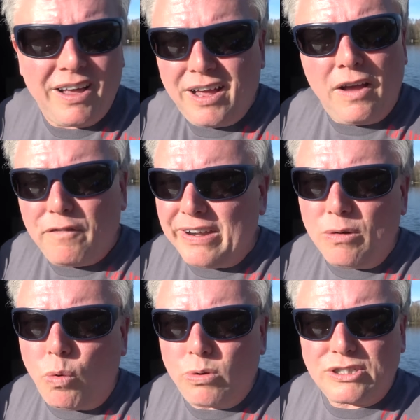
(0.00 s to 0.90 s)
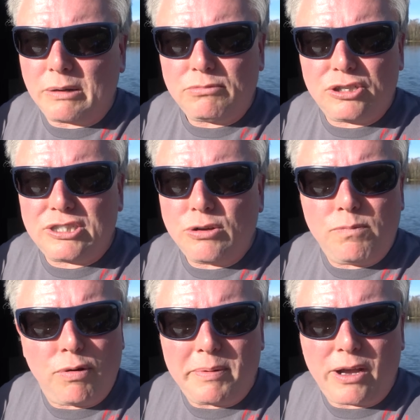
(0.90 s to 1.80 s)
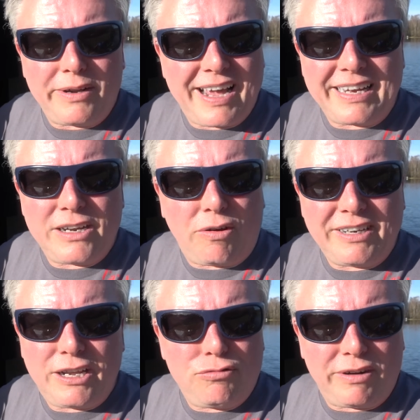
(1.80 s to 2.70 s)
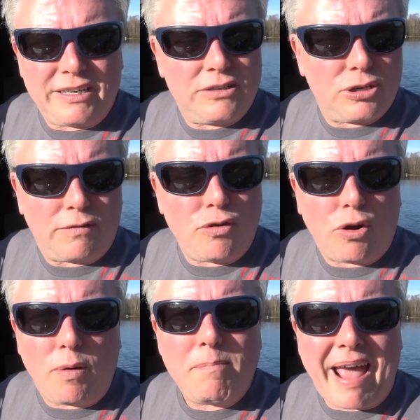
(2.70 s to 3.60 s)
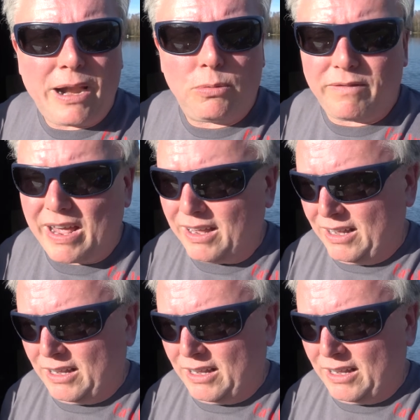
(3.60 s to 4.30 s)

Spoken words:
I think the water temperature's still probably only 8-9 degrees, so I've not gone mad with it.